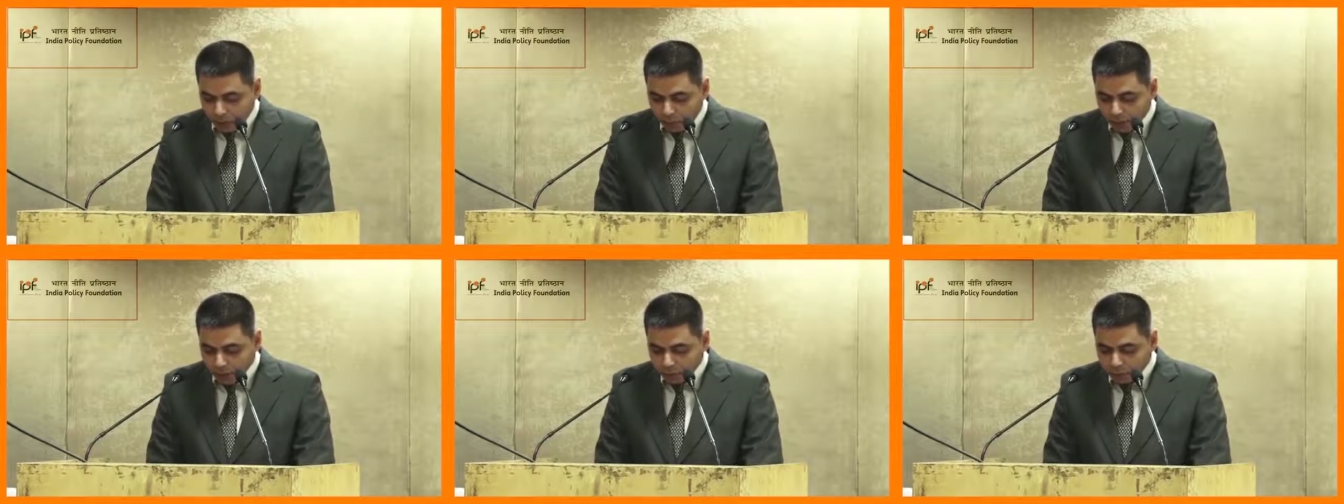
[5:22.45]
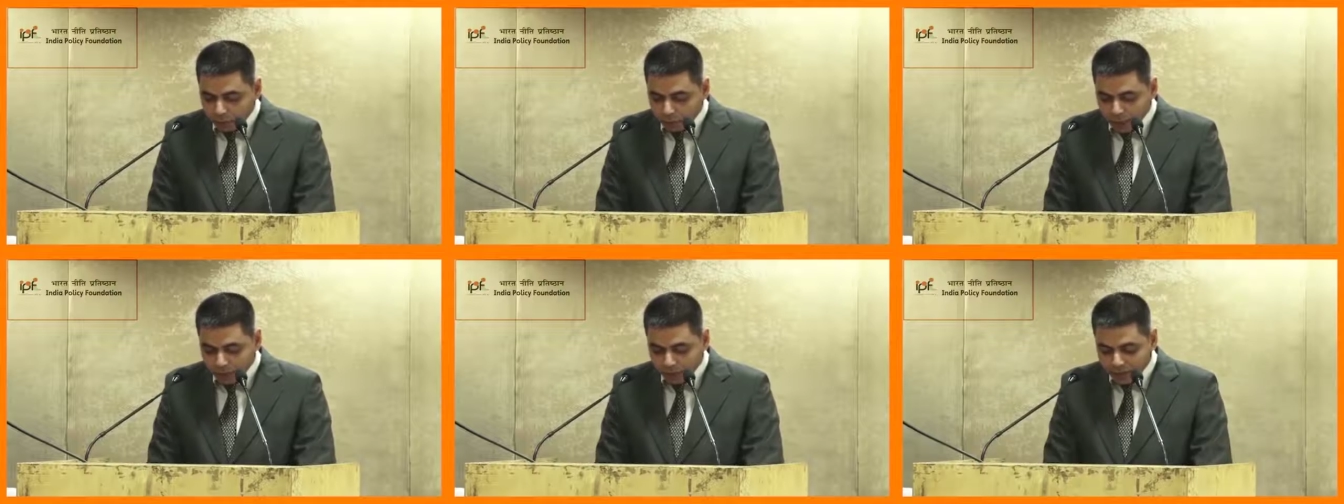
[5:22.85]
One of
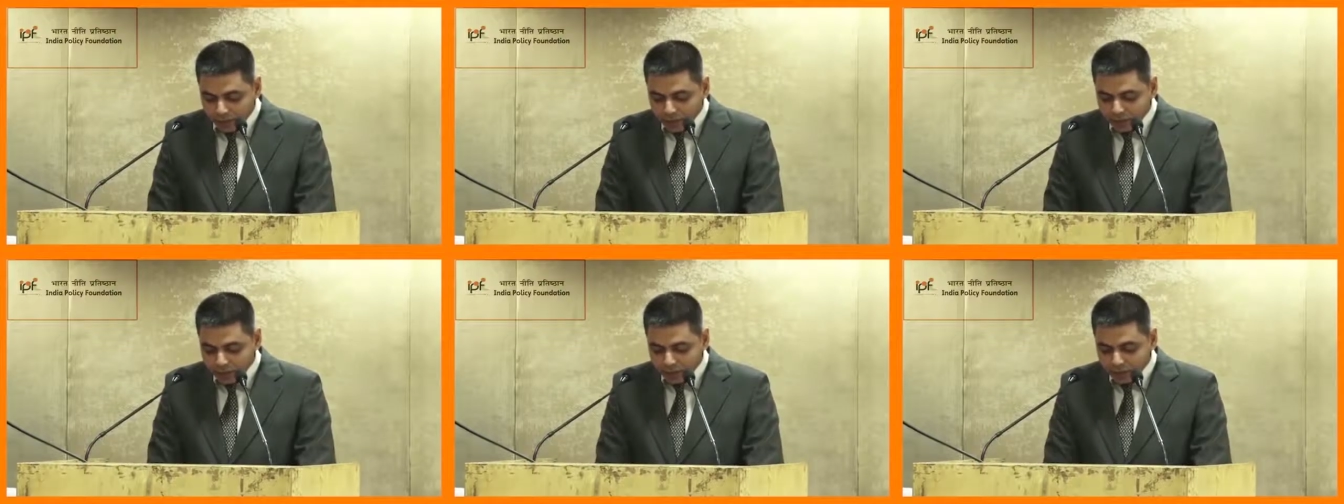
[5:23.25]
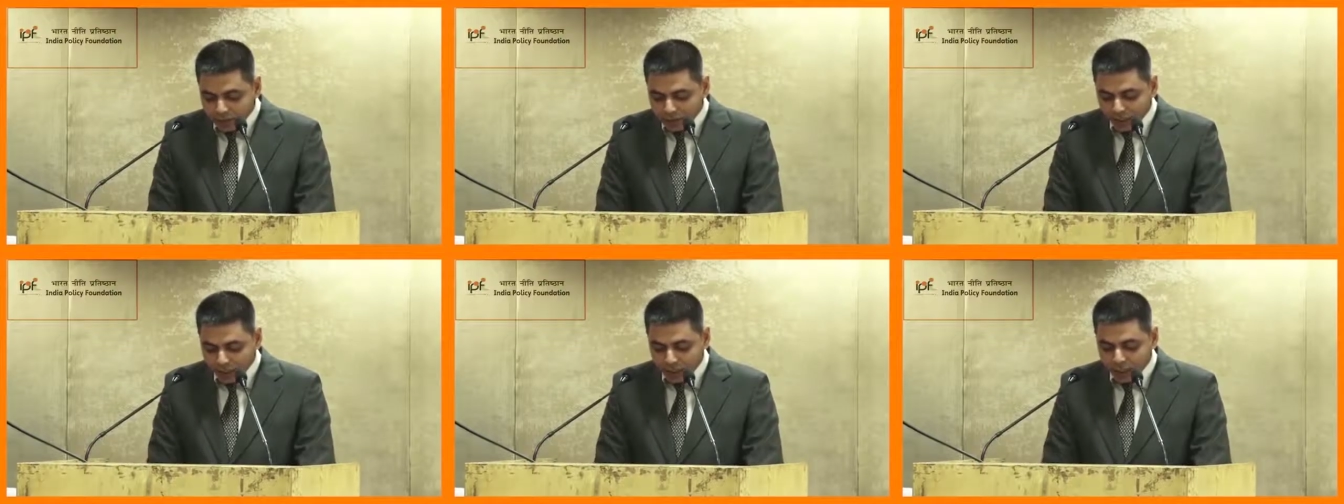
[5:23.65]
the main reasons
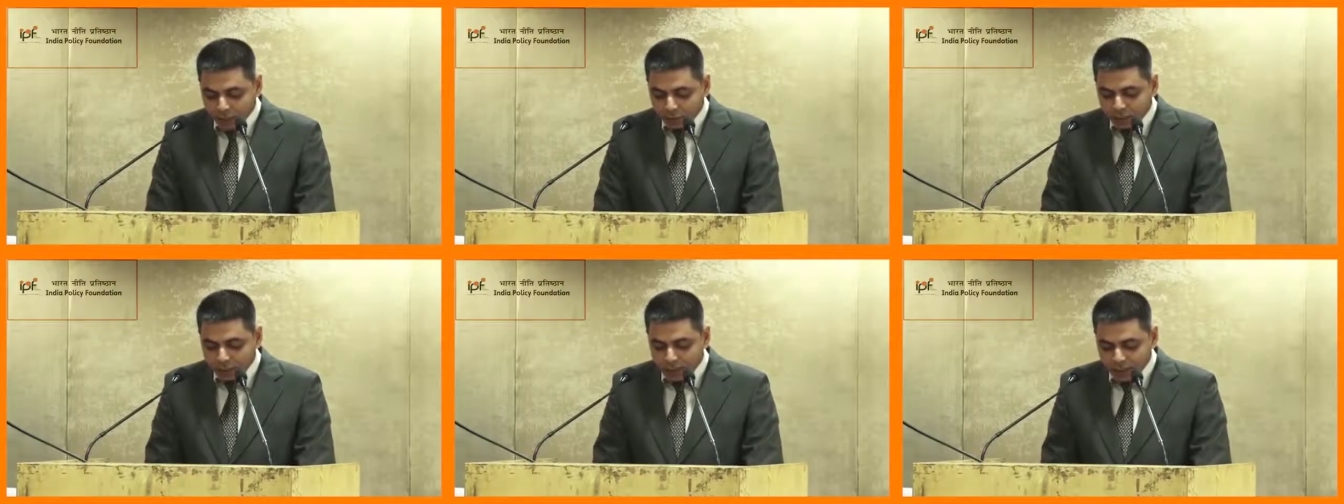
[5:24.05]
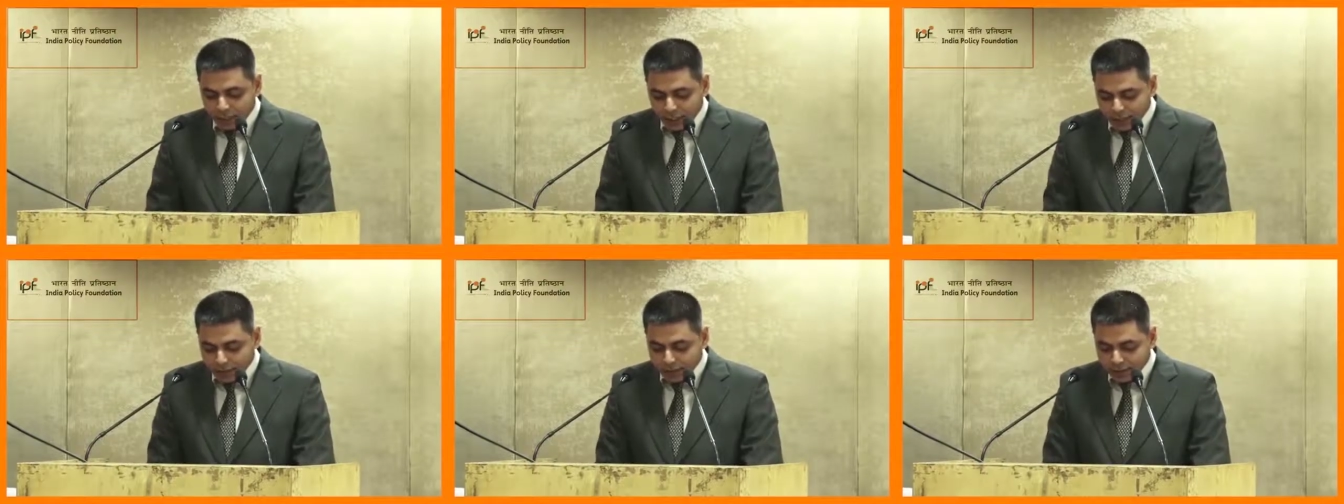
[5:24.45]
for setting up the
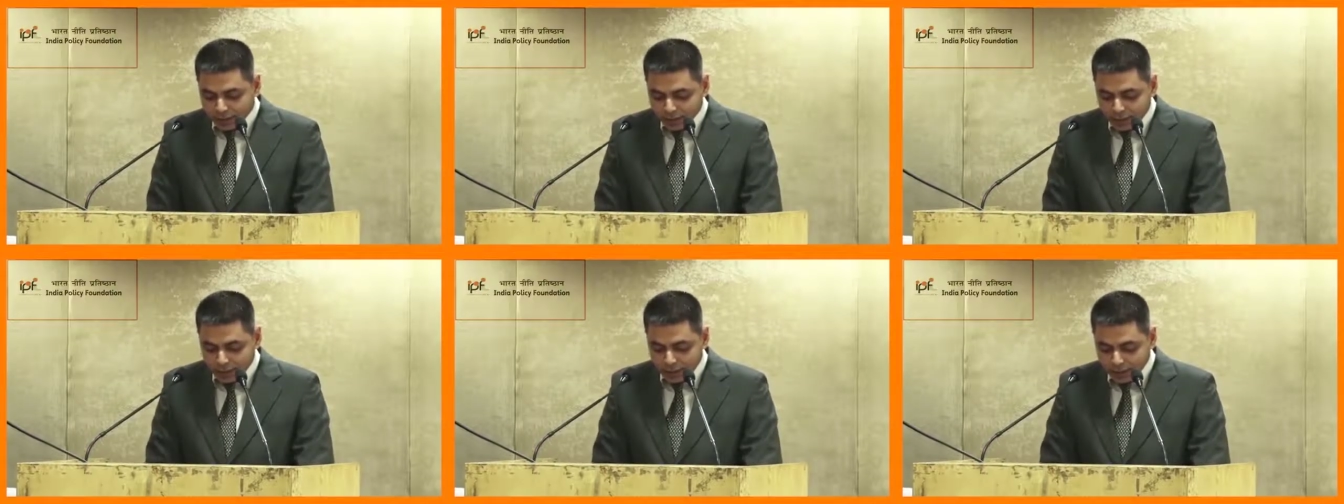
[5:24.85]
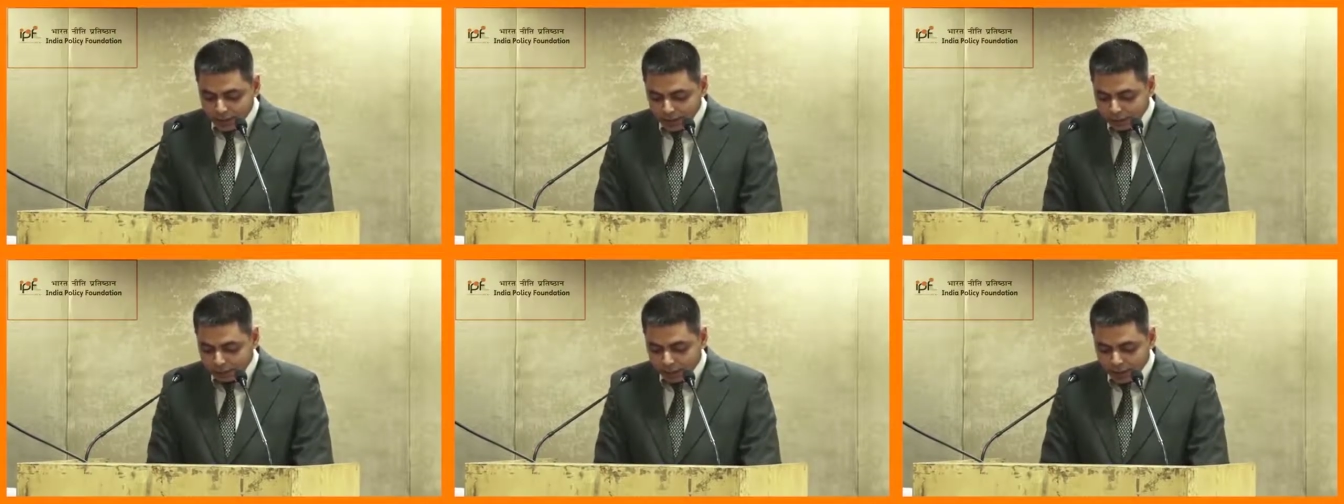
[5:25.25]
death
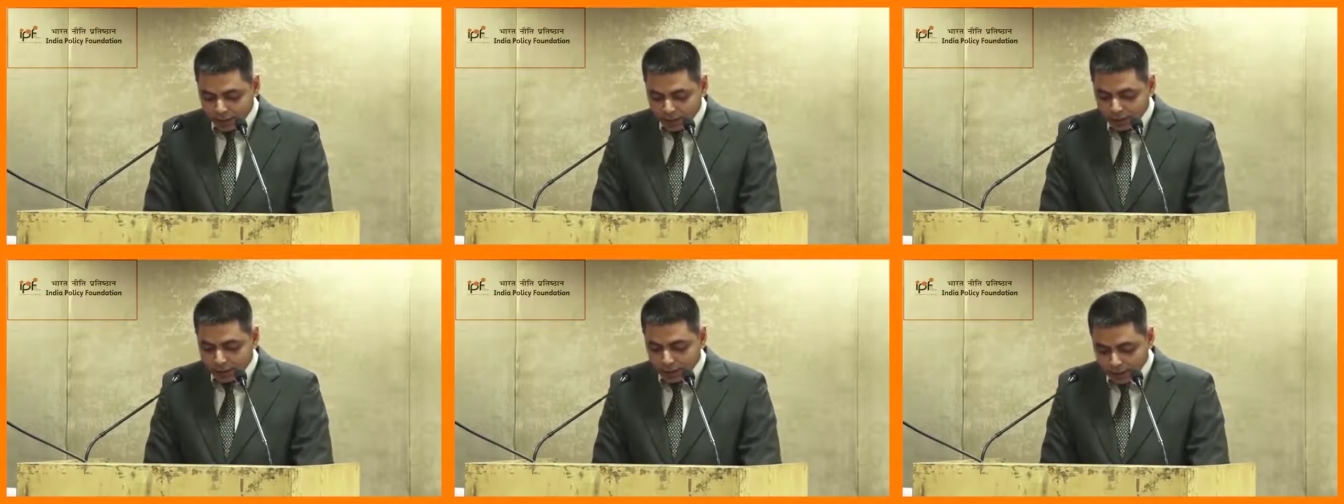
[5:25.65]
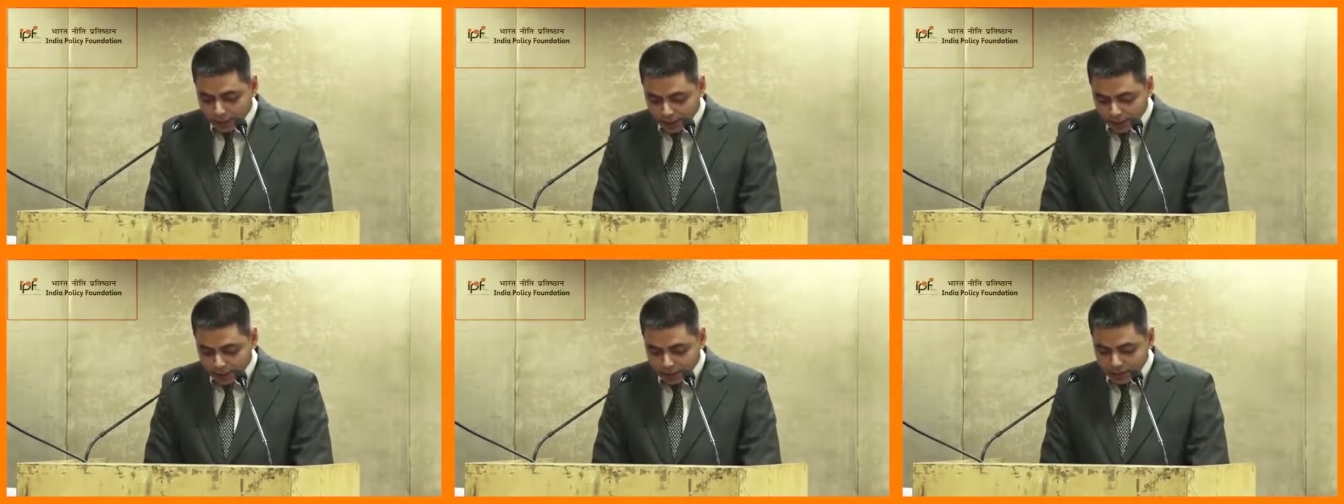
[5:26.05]
centers by the
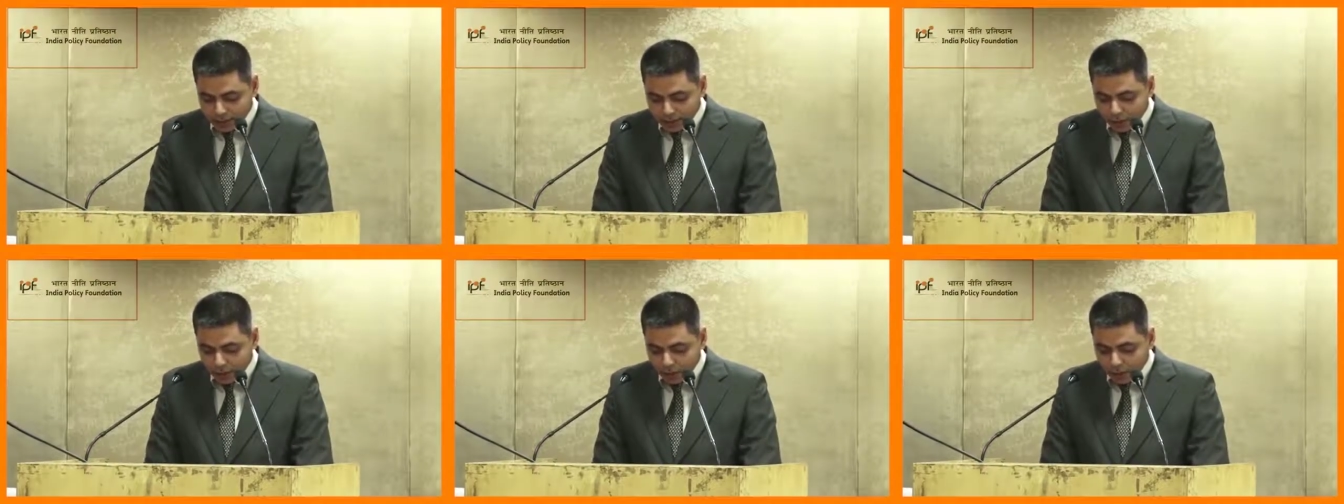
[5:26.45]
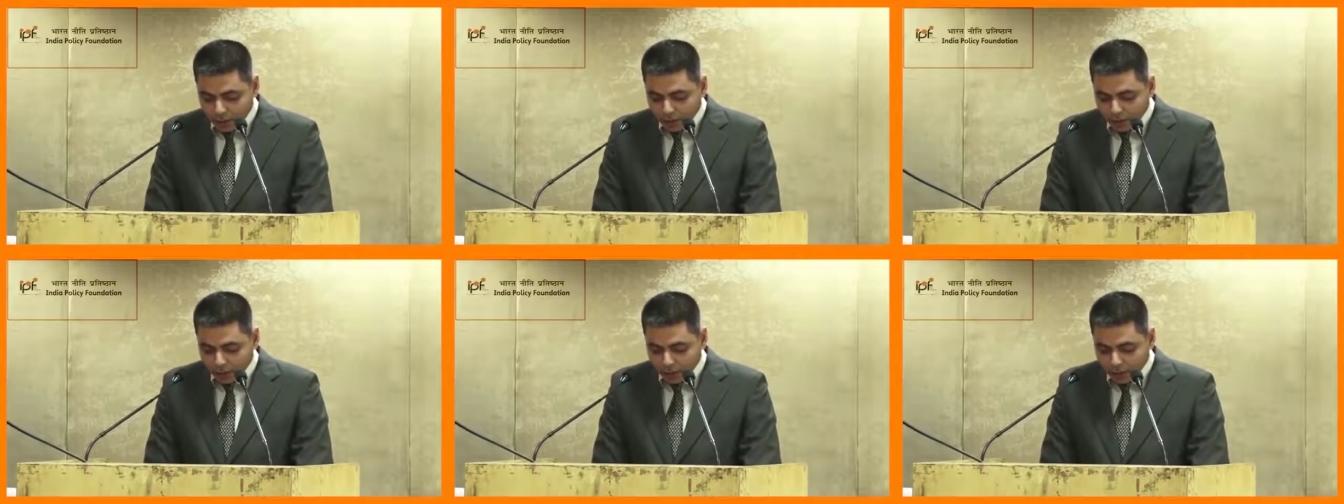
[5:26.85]
Nazis